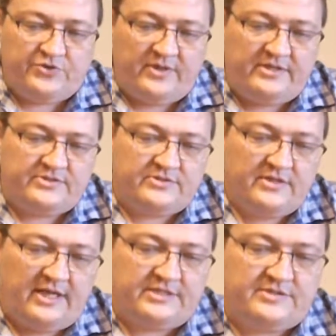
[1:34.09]

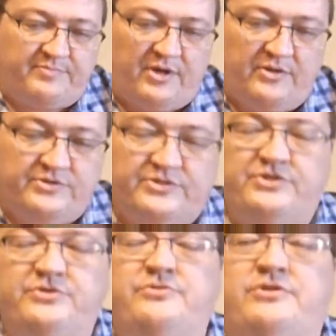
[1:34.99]
The joints on this
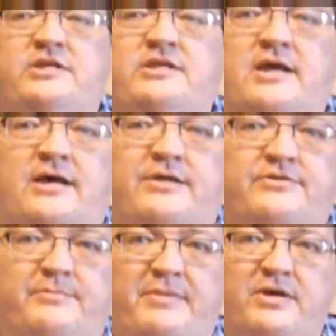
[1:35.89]
one is
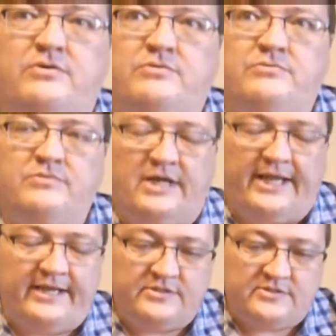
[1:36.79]
connected by a
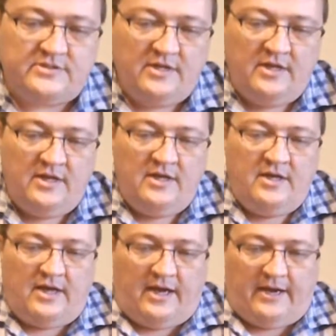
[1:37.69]
fabric, where the
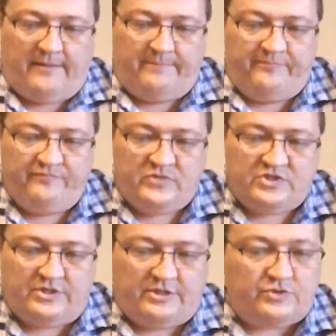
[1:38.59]
joints on the
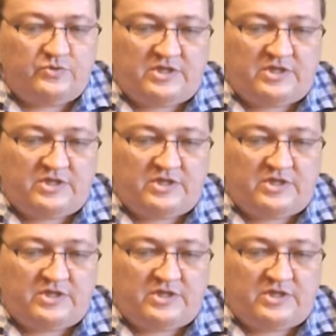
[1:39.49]
Canon